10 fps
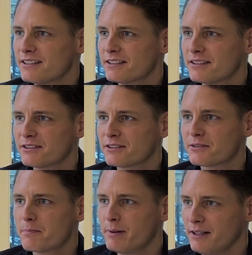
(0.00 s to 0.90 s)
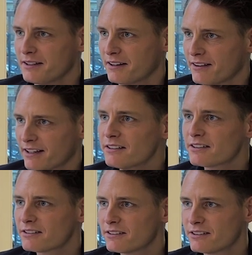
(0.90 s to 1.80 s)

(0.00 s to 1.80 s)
is building things